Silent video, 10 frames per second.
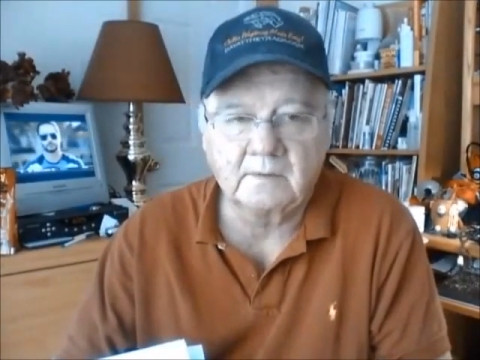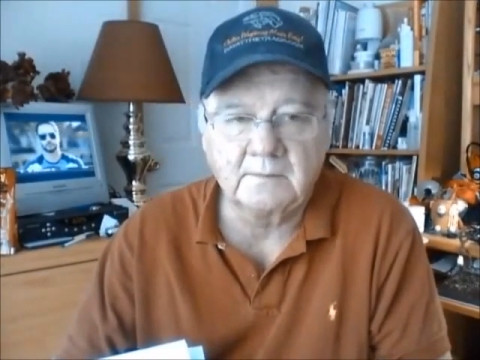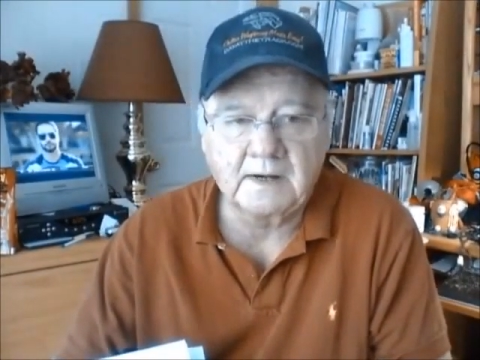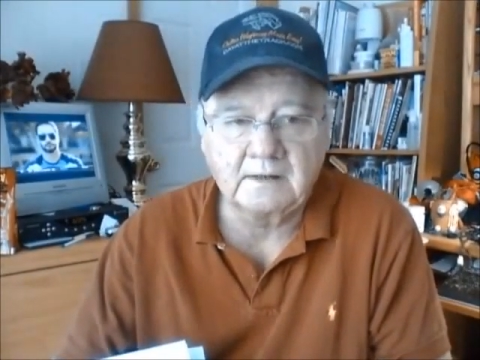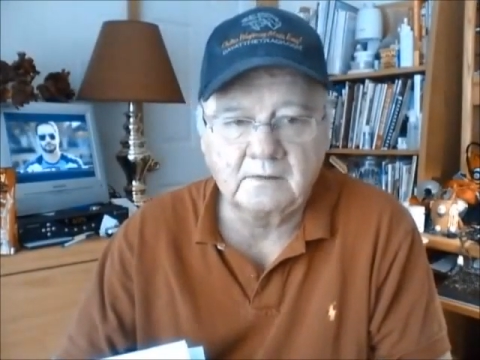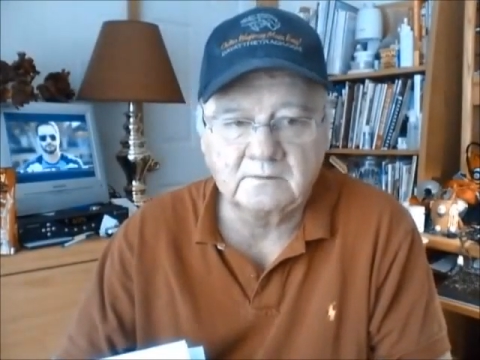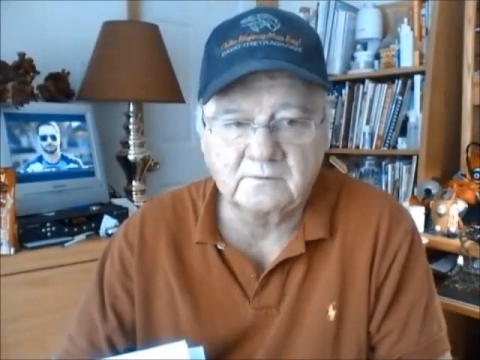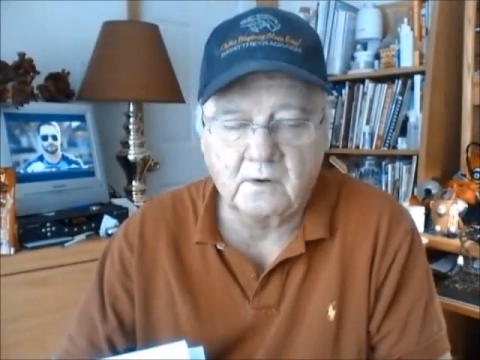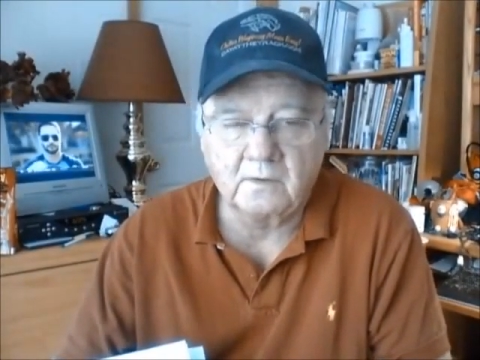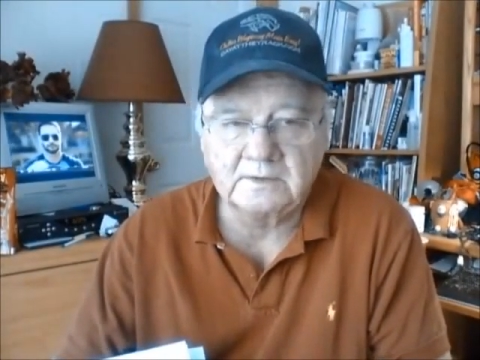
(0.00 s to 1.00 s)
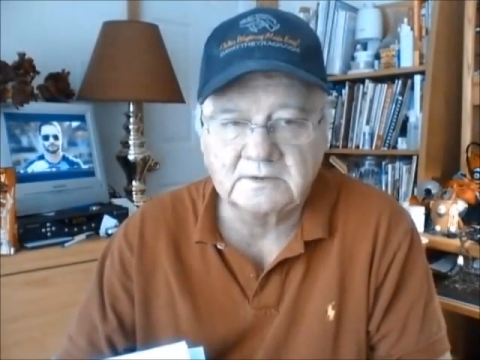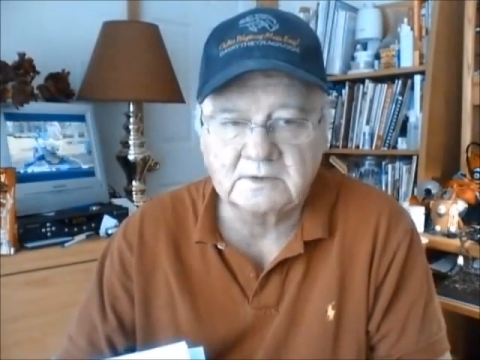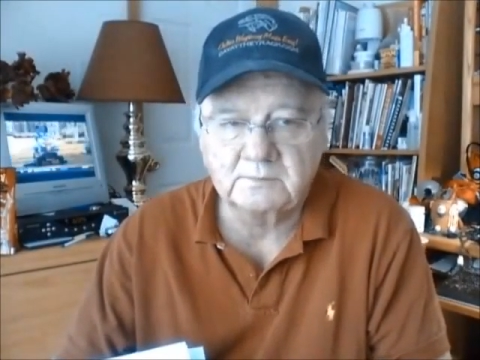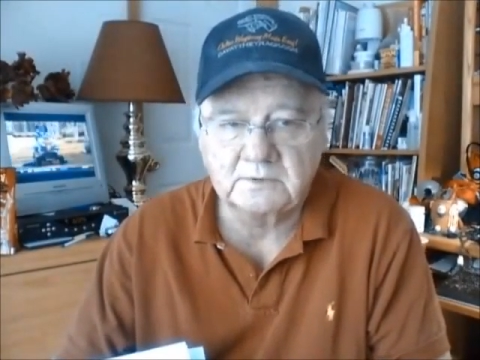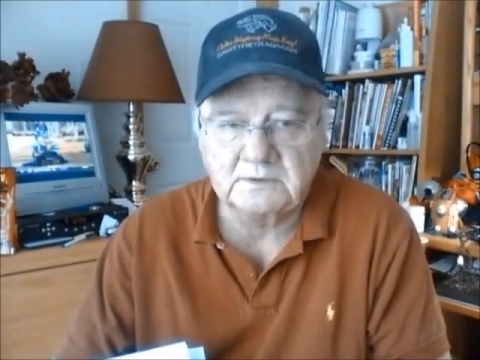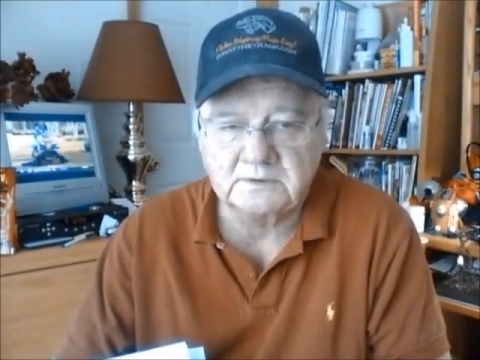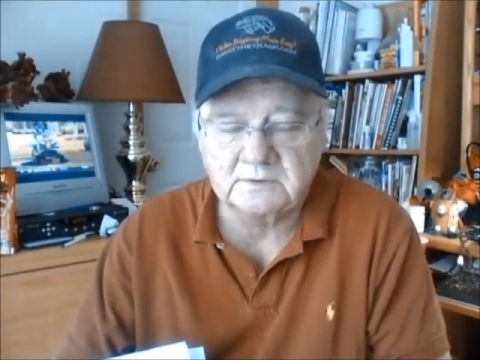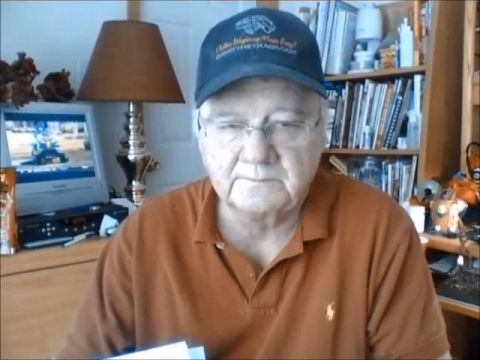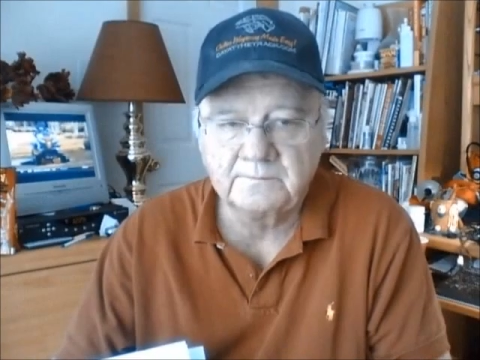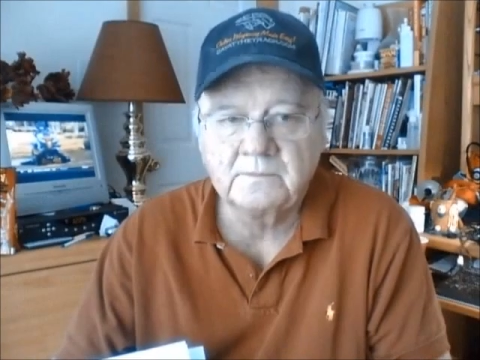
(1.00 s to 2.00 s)
Reminding you always to please
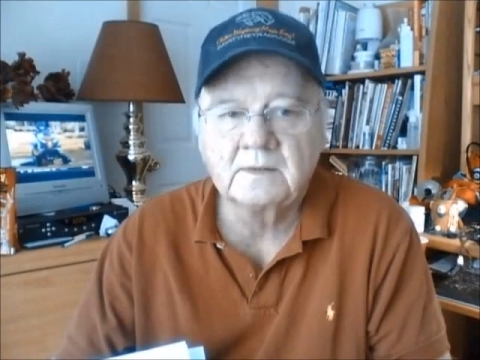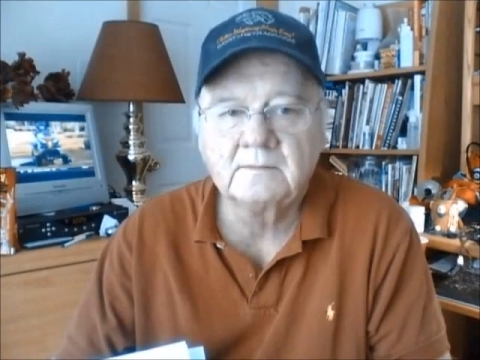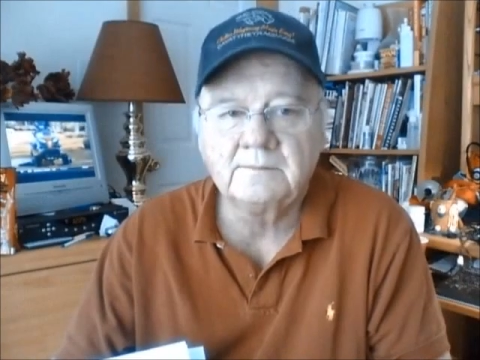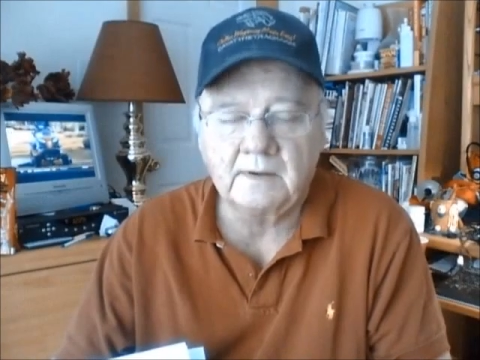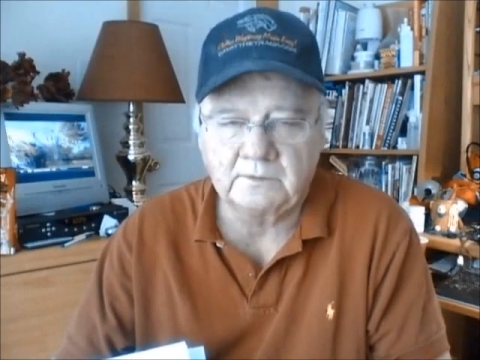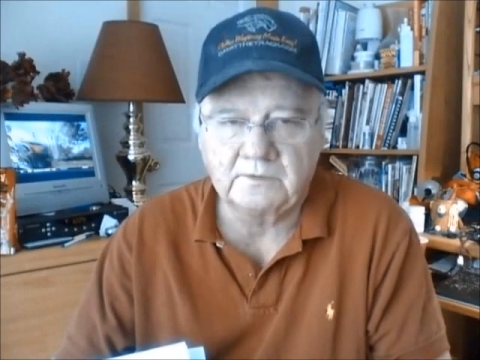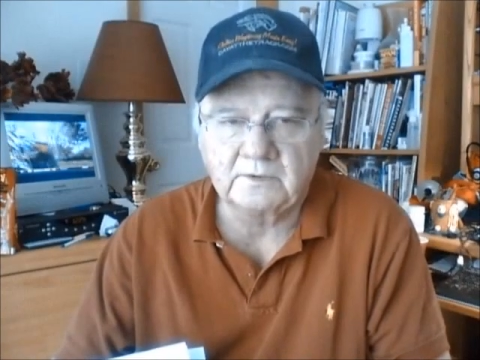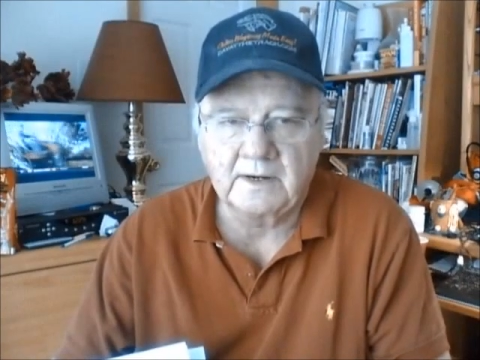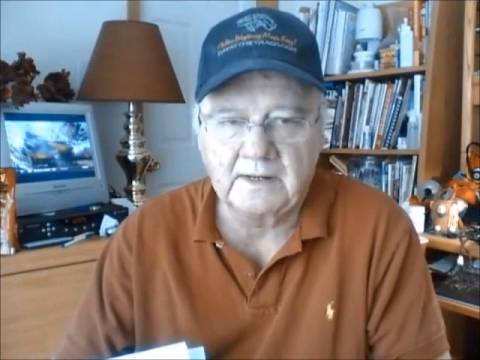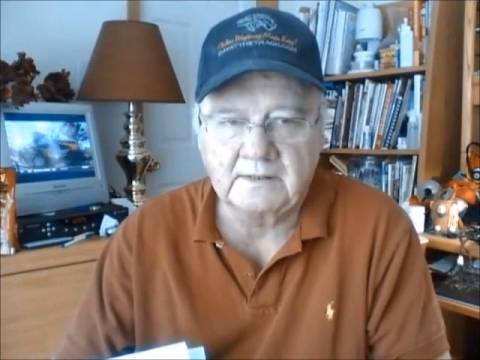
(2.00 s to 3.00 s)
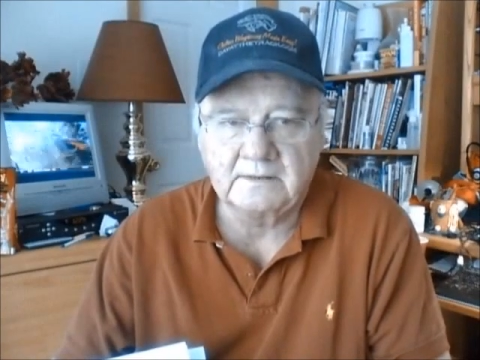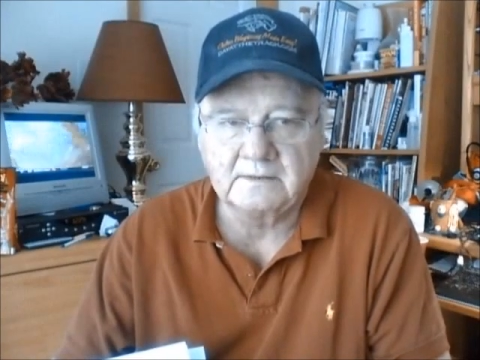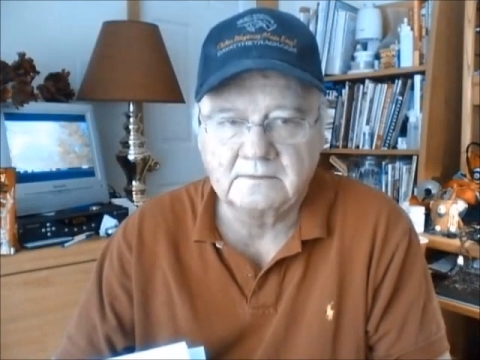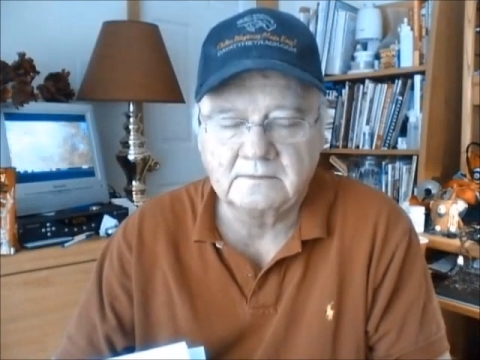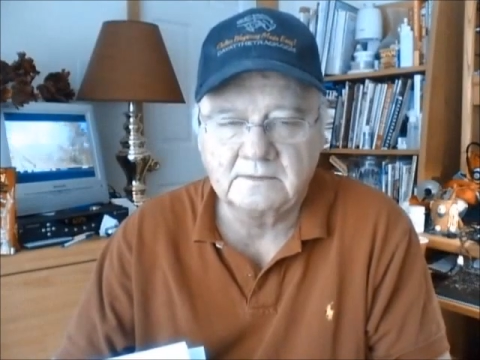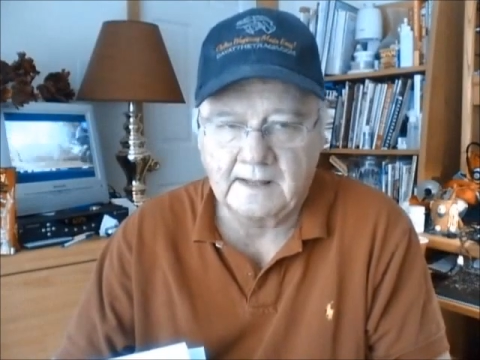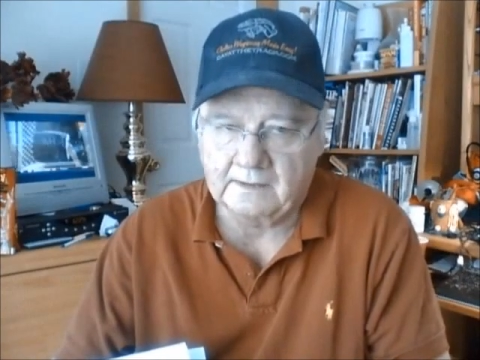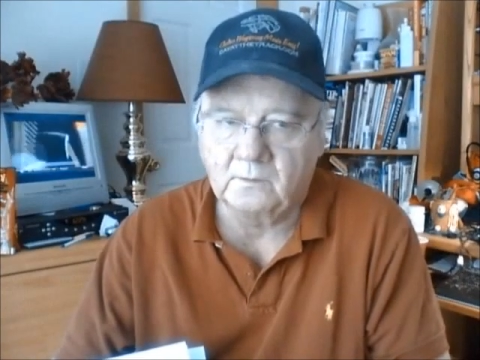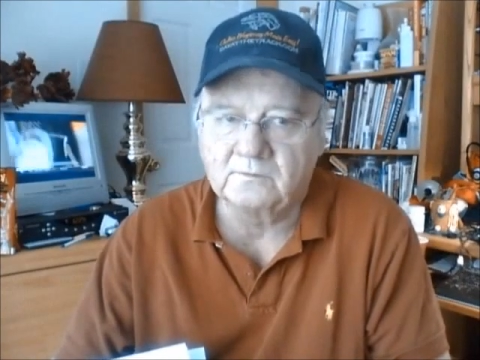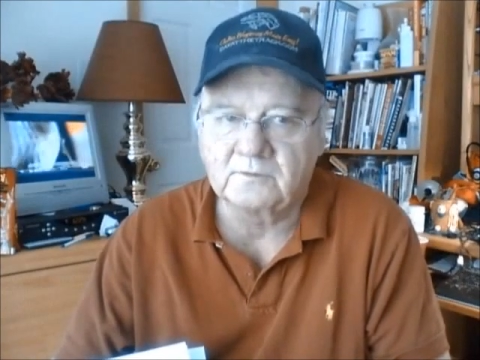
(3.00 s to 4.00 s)
bet with your head, not
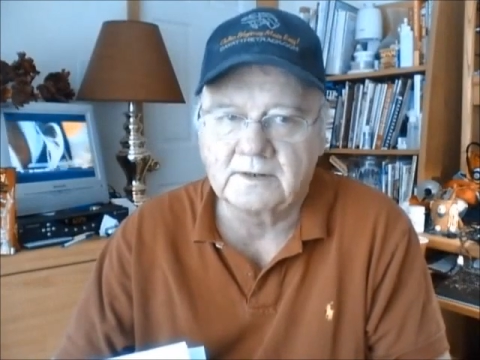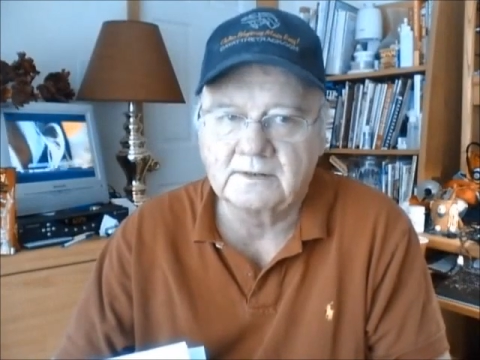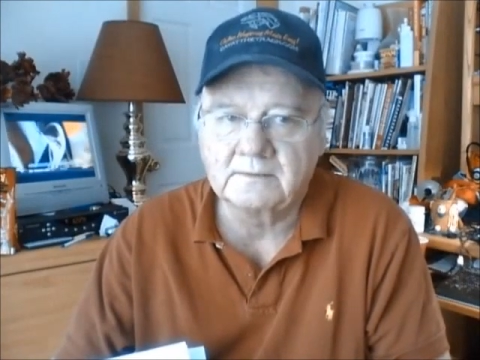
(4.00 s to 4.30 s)
over it.